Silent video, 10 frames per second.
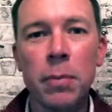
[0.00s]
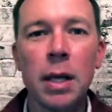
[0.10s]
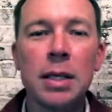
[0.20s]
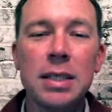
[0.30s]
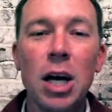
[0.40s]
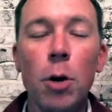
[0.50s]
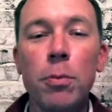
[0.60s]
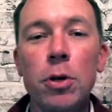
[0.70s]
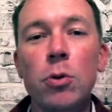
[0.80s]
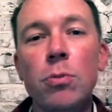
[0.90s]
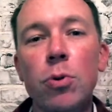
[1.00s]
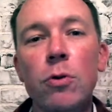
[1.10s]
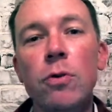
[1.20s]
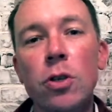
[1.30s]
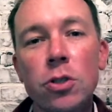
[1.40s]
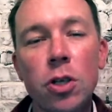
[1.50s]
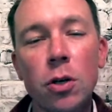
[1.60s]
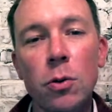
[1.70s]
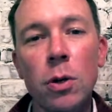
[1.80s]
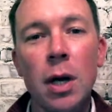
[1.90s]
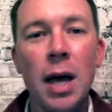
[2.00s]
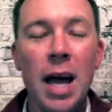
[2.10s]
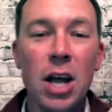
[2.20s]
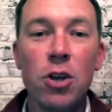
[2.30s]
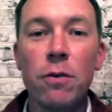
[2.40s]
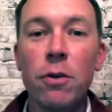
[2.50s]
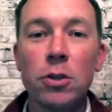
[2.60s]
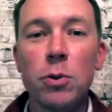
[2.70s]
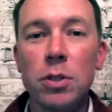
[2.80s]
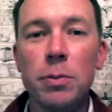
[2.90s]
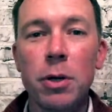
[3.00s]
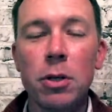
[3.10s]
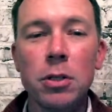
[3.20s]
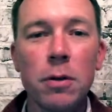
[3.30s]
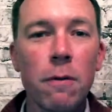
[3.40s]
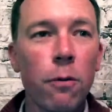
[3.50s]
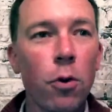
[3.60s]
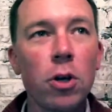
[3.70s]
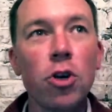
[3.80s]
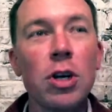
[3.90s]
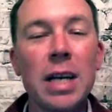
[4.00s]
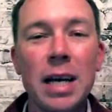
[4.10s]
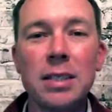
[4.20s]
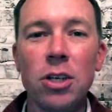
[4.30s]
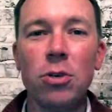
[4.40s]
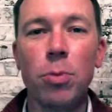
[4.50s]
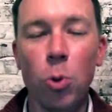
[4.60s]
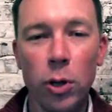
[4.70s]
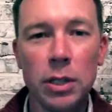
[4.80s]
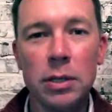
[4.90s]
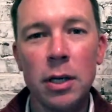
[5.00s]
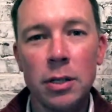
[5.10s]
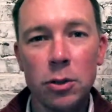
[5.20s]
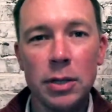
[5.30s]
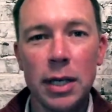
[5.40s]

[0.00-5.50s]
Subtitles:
to help you improve your show and your virtual experience for your guests and your employees. So stay